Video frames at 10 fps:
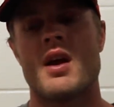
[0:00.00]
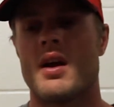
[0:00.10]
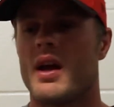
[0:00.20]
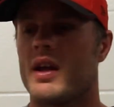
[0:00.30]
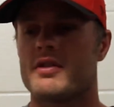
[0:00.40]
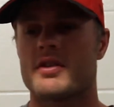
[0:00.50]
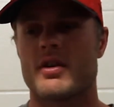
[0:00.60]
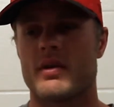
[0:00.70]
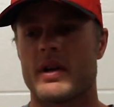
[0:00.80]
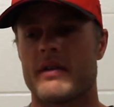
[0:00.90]
Yeah, you just
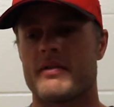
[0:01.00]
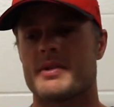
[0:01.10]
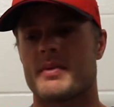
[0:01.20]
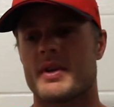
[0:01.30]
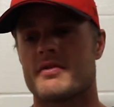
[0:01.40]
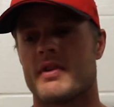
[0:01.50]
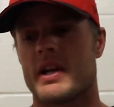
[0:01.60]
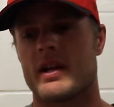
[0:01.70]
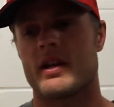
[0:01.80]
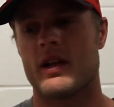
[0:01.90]
go into every spring
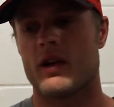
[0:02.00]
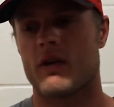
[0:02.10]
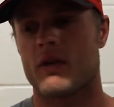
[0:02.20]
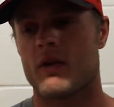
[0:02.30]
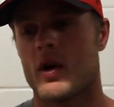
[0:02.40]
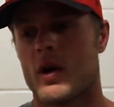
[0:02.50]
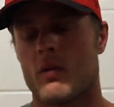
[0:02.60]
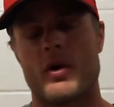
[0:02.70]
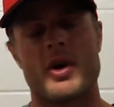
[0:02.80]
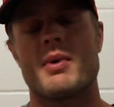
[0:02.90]
training,
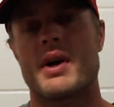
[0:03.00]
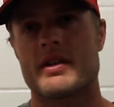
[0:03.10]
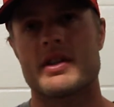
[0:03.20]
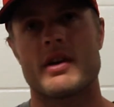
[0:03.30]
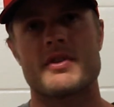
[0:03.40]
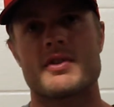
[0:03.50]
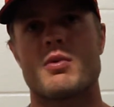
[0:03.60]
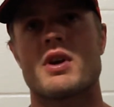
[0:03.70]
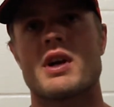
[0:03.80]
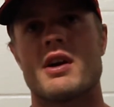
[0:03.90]
worried about yourself, just
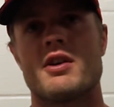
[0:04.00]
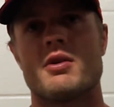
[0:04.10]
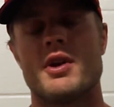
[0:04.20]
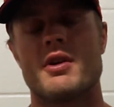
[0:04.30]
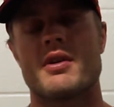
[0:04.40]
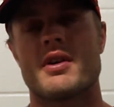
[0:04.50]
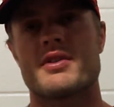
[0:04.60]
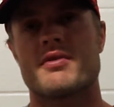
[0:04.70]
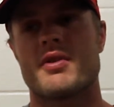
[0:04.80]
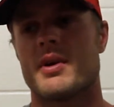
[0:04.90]
work hard, do what you can control.